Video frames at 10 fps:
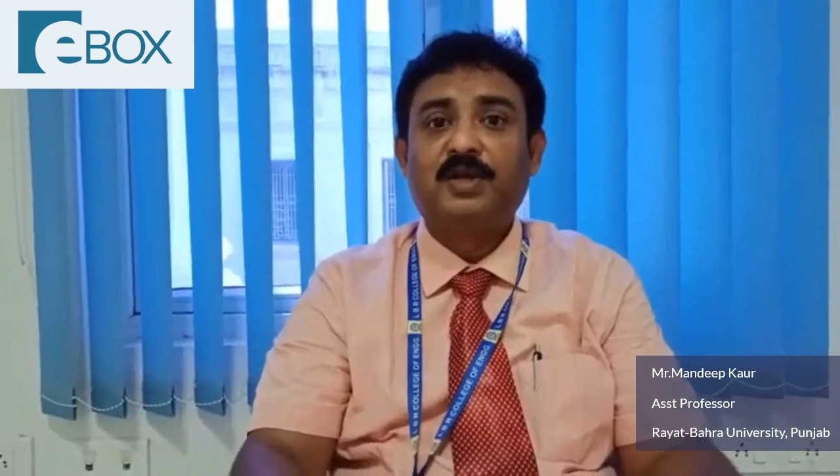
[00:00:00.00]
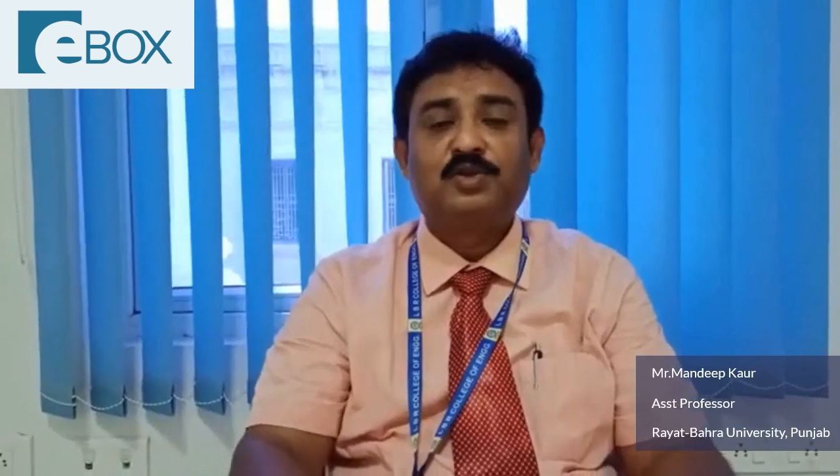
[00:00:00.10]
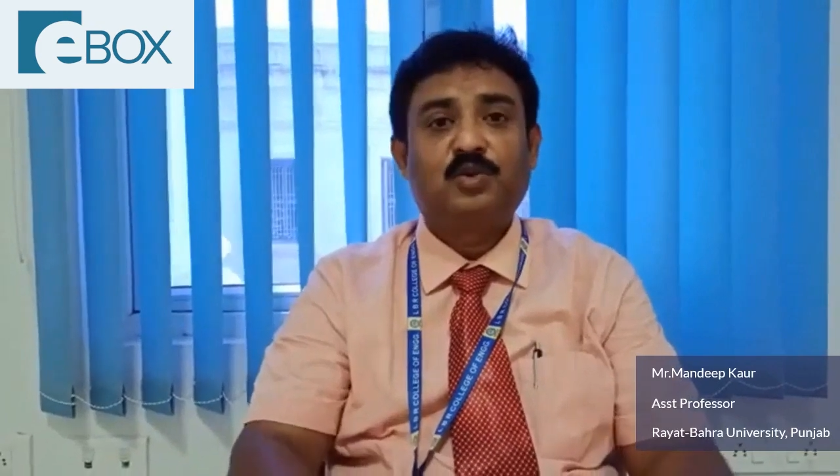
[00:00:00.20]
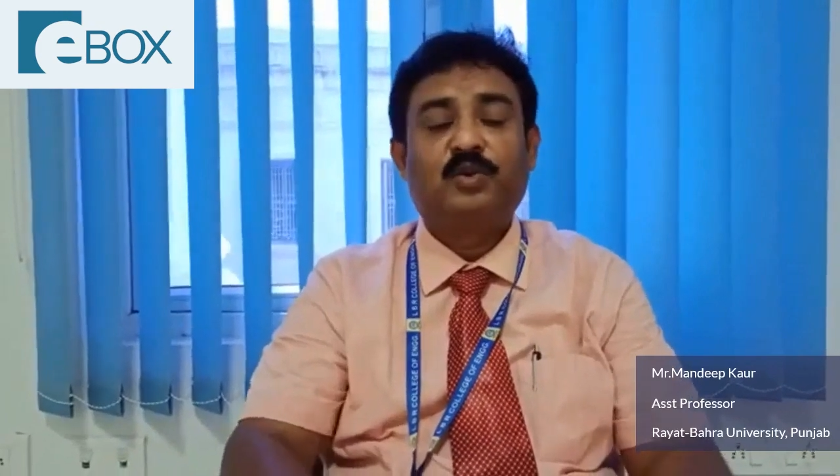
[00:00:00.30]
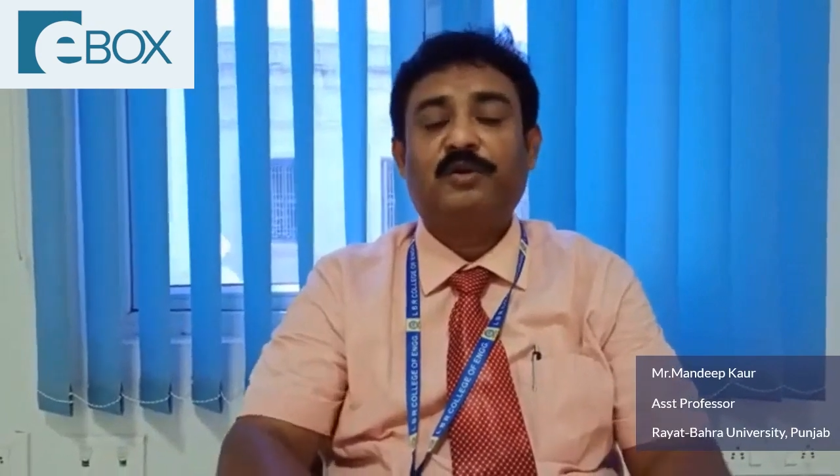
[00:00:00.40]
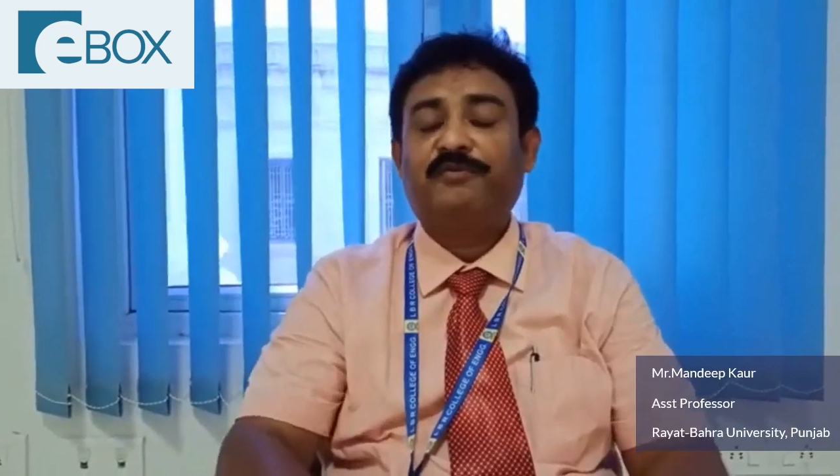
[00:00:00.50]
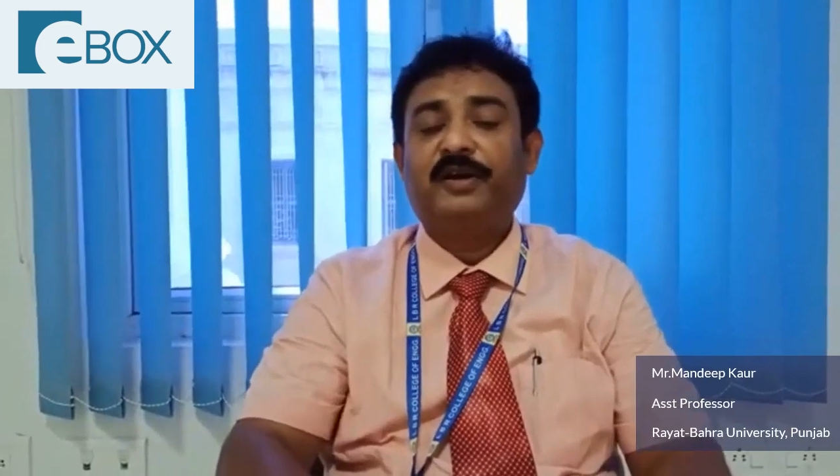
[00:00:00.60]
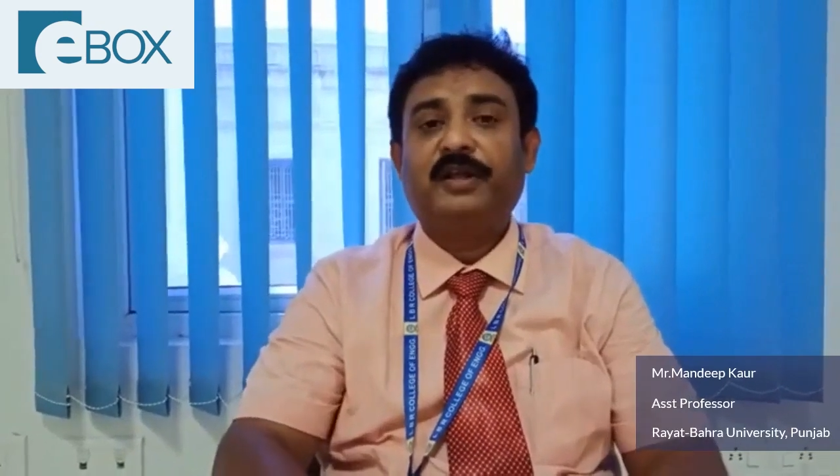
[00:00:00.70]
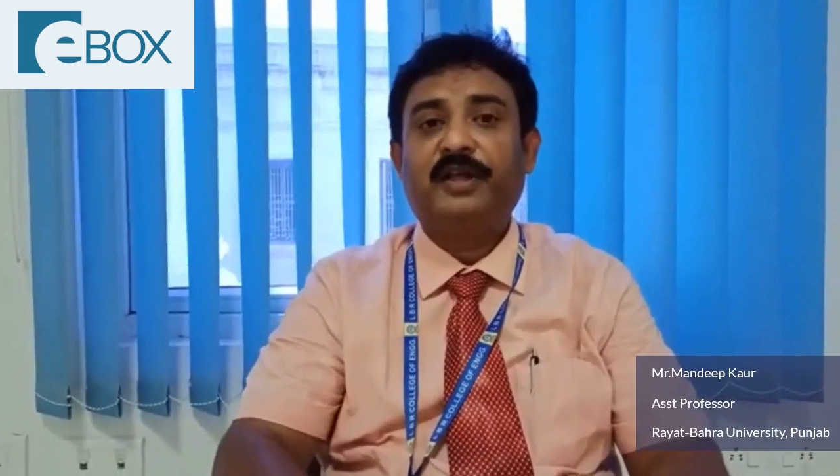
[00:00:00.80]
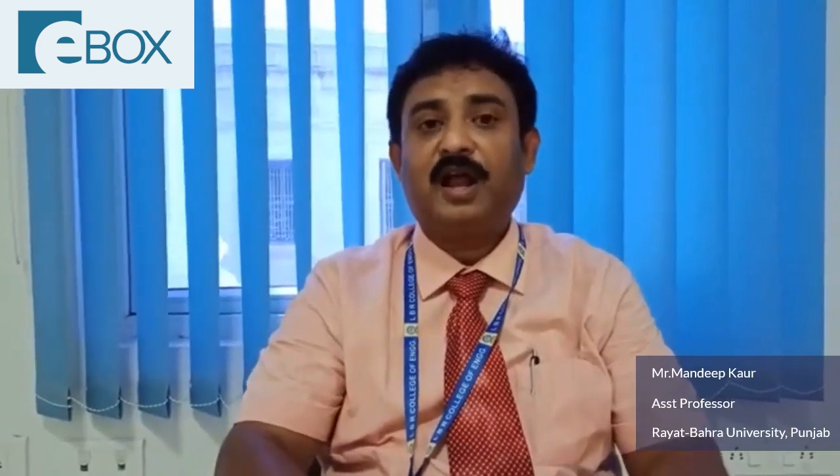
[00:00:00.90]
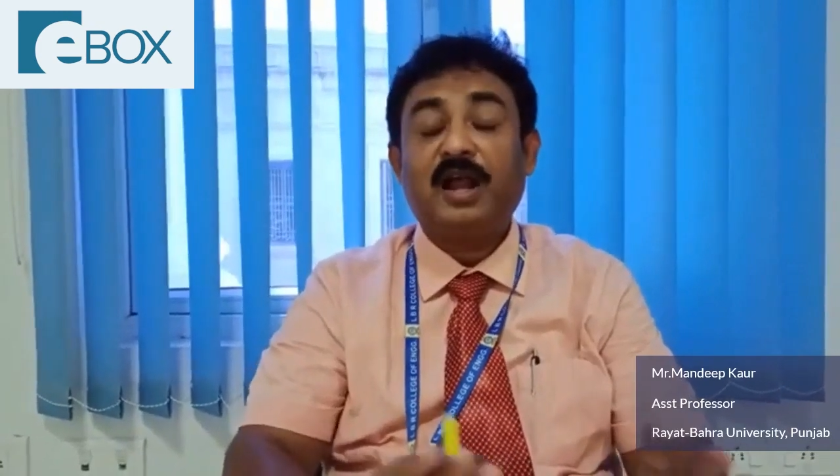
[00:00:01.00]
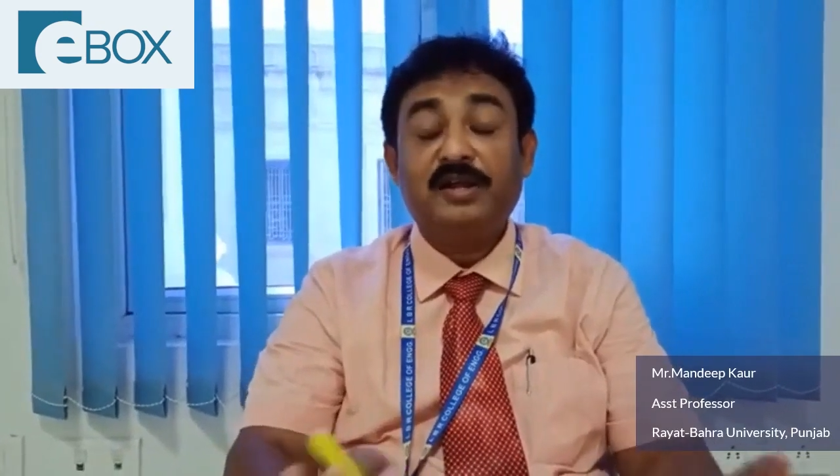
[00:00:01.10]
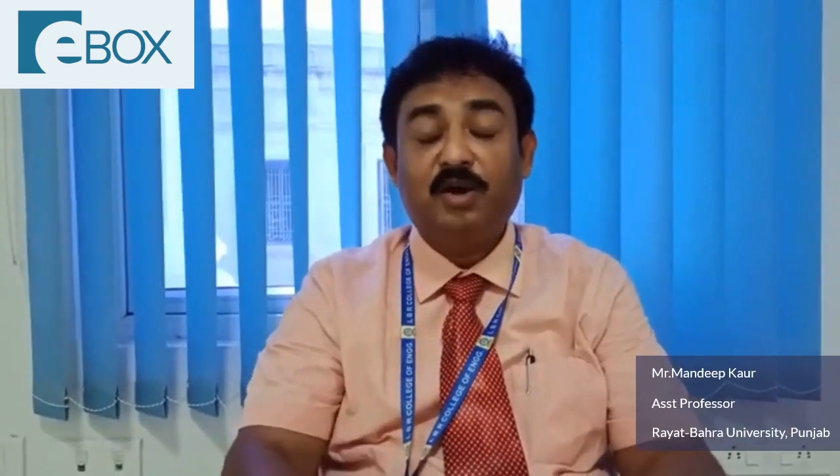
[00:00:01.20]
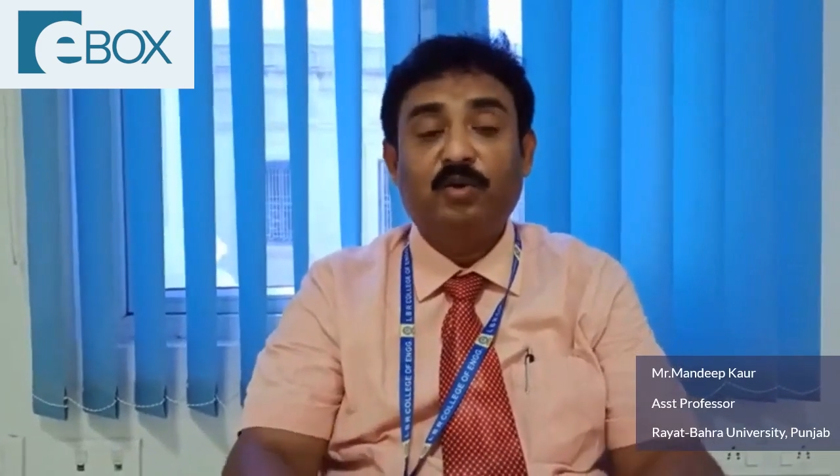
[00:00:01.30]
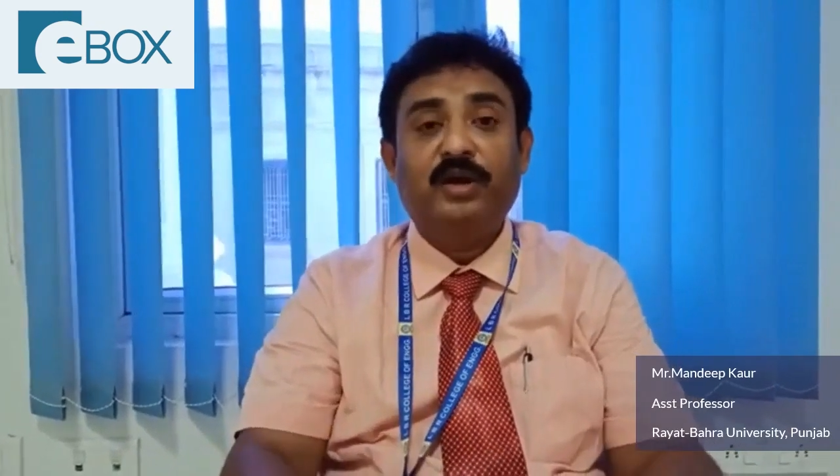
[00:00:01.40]
So definitely,
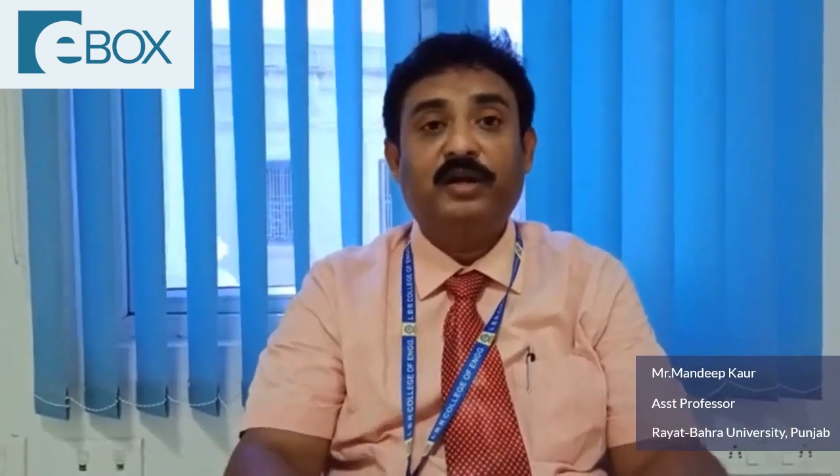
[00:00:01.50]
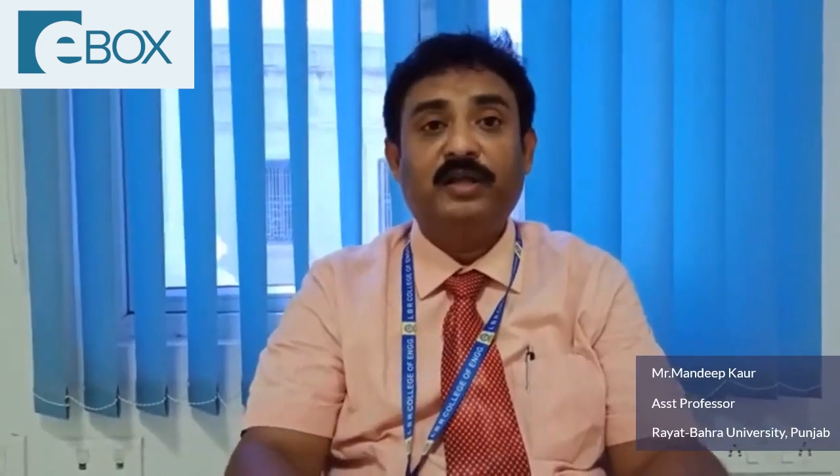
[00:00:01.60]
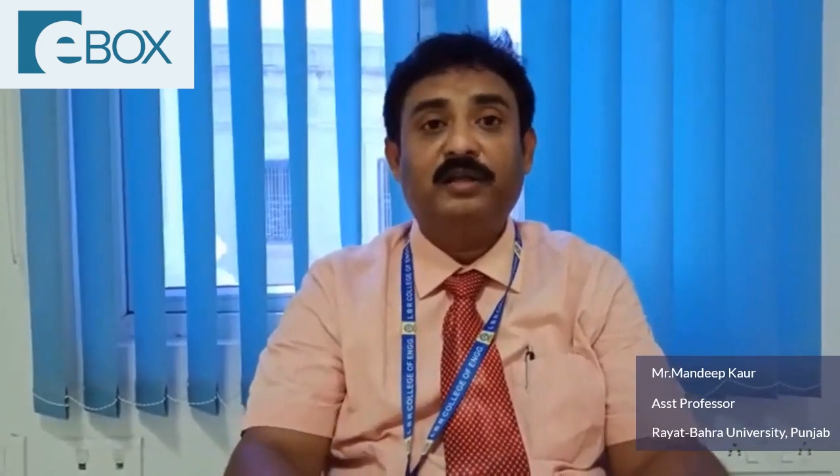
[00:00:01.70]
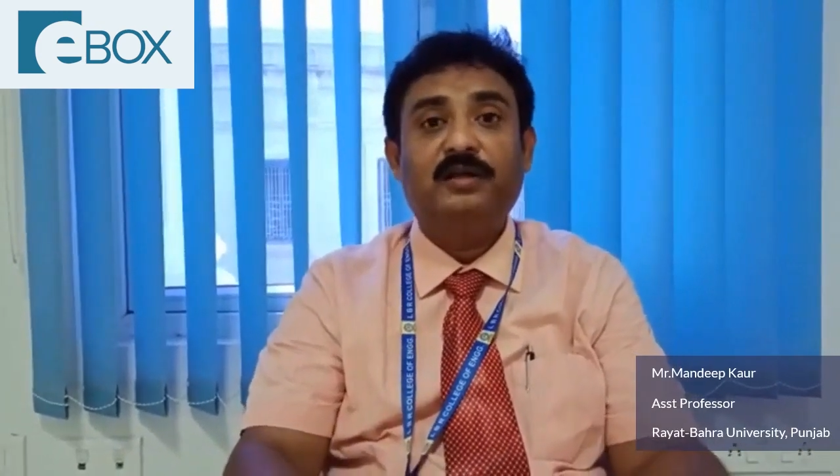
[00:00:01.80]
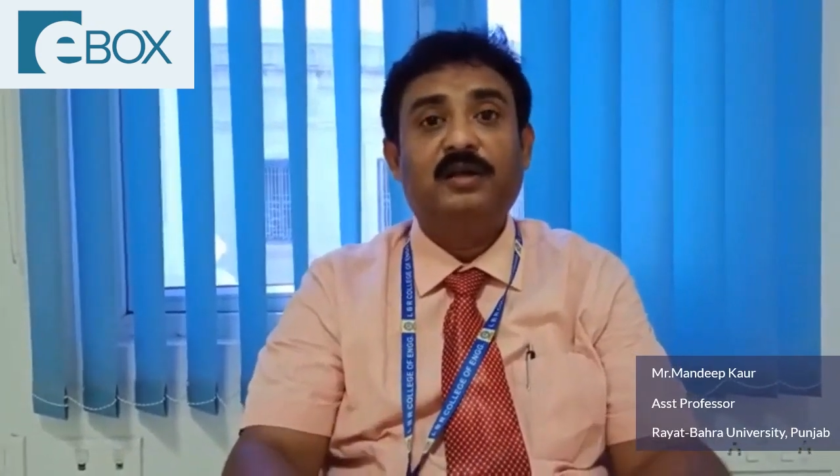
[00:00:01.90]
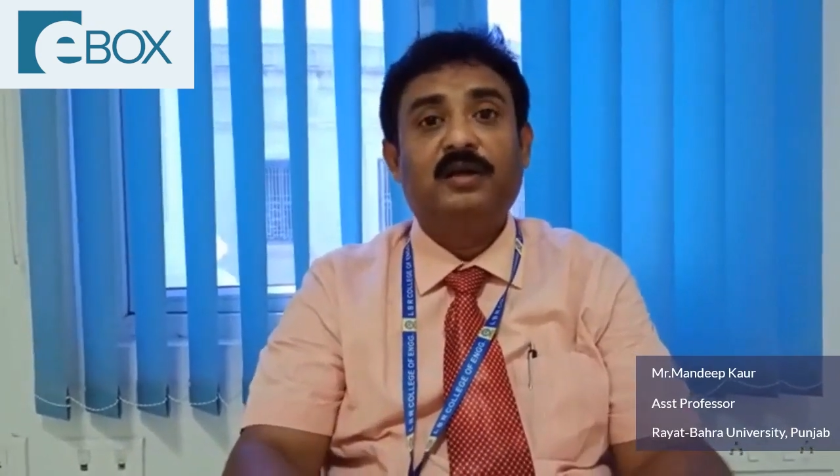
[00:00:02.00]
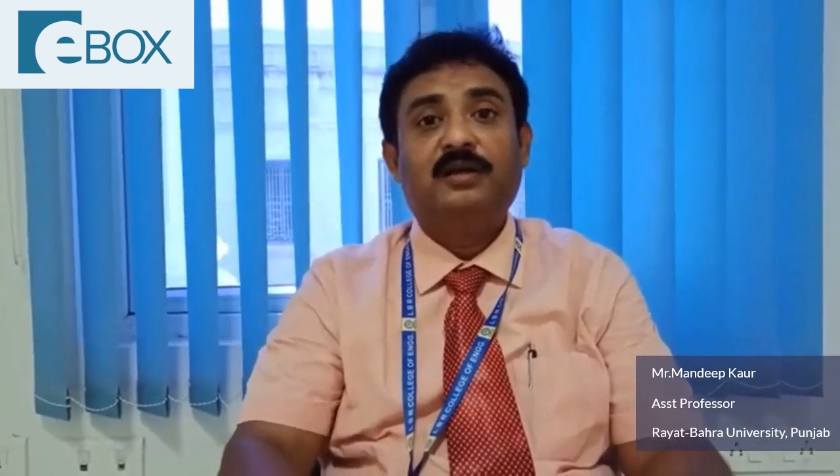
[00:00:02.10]
undoubtedly,